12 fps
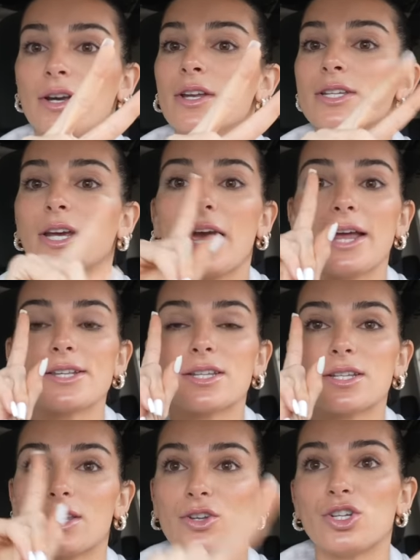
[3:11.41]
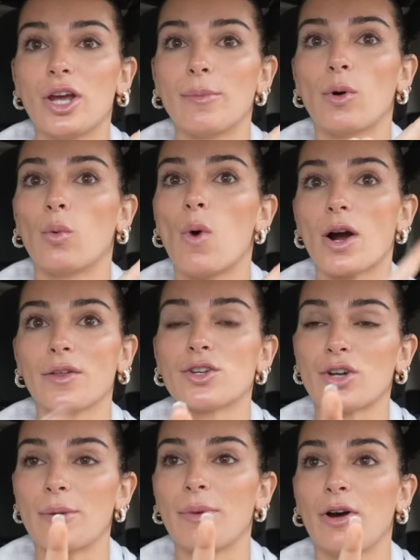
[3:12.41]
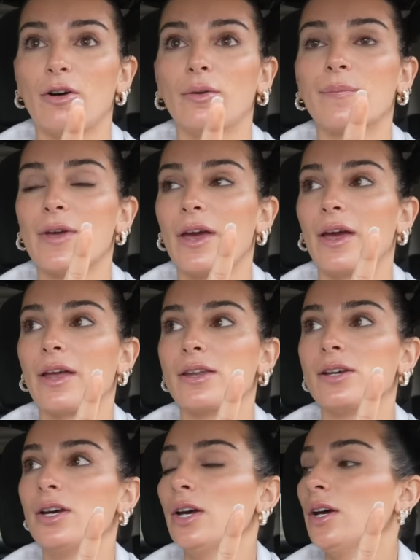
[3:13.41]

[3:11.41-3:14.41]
to get to the gym, walk on the treadmill, and